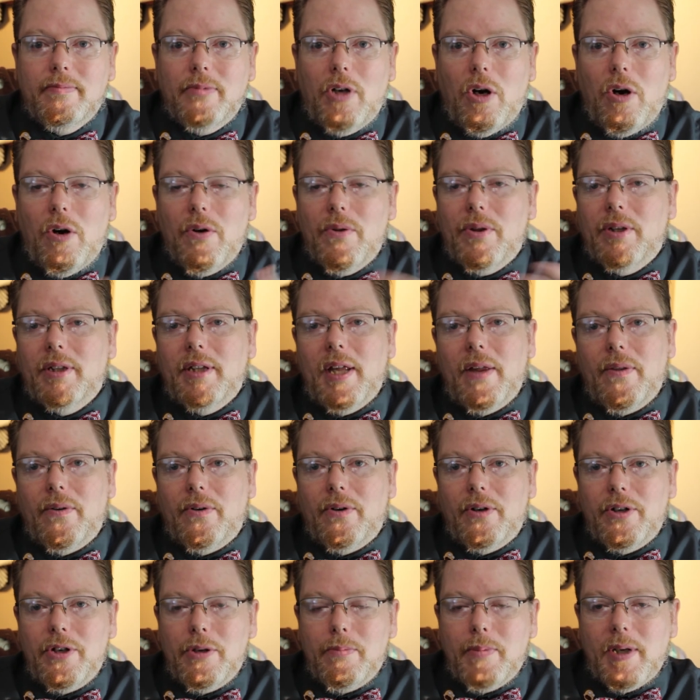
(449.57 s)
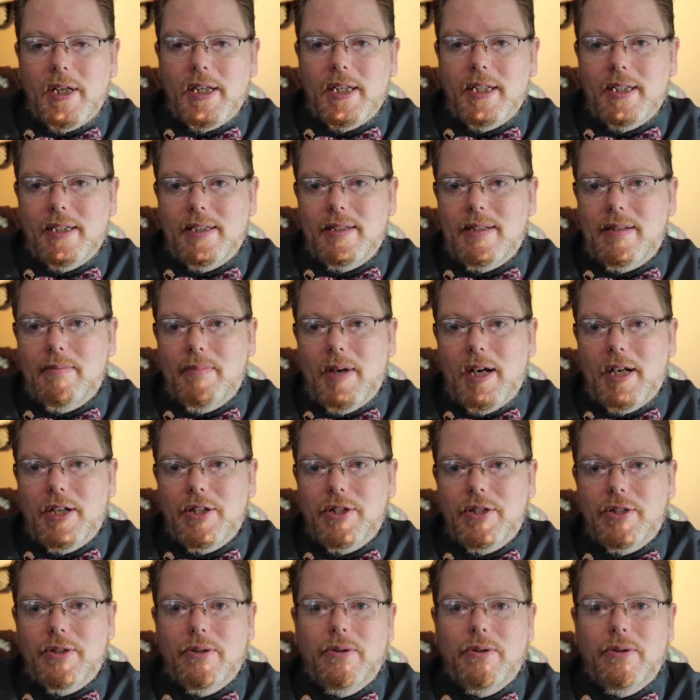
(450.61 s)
All the leather on your body needs to match.